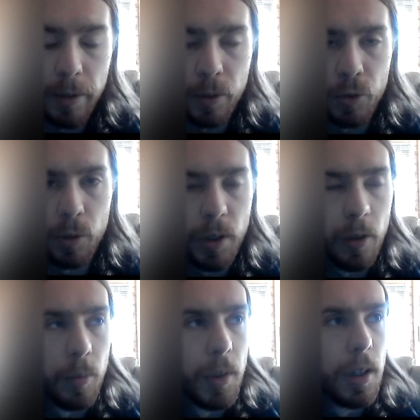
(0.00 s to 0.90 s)
the Dream
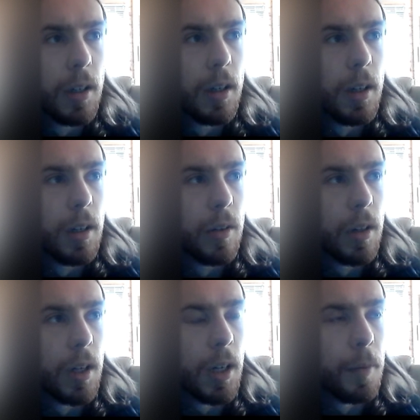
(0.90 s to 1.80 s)
Realm,
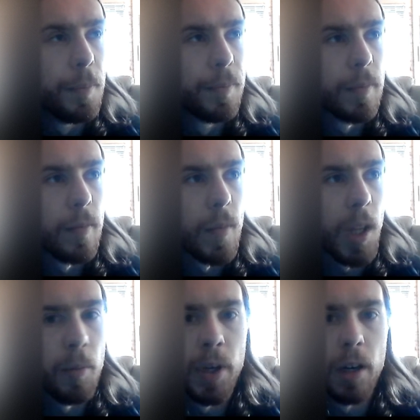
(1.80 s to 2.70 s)

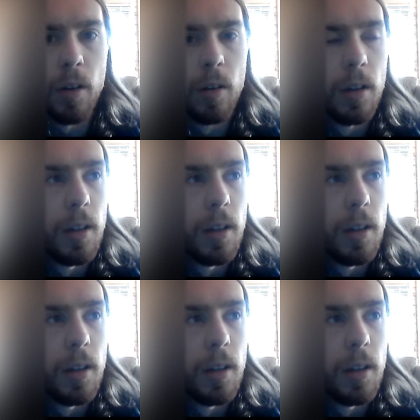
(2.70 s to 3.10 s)
and peril.